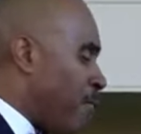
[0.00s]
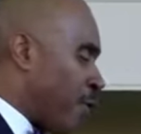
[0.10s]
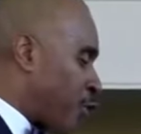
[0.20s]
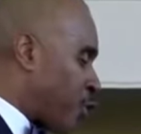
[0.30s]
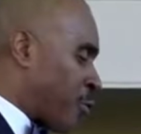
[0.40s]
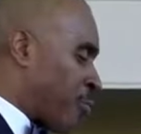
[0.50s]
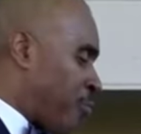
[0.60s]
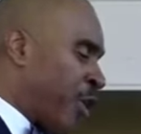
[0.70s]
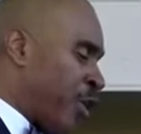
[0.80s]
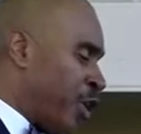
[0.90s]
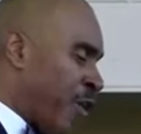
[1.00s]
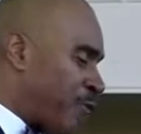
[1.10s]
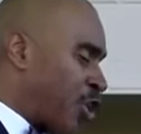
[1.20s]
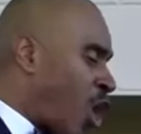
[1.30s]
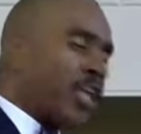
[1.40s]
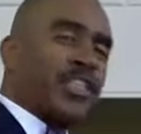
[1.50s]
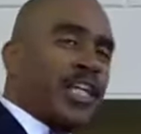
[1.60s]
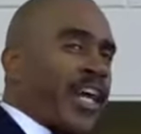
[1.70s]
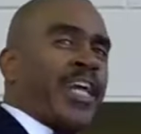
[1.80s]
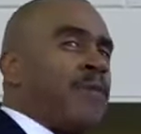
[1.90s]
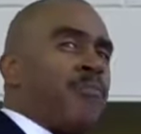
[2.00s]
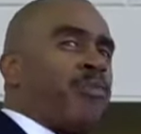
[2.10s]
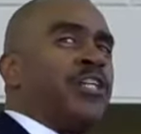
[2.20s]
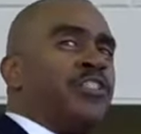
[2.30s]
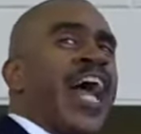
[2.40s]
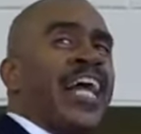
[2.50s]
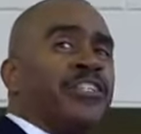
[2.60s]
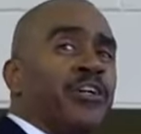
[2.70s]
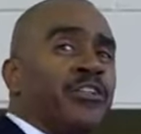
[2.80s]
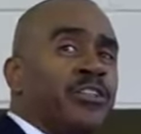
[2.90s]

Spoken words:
And the Spirit of God came upon Daniel.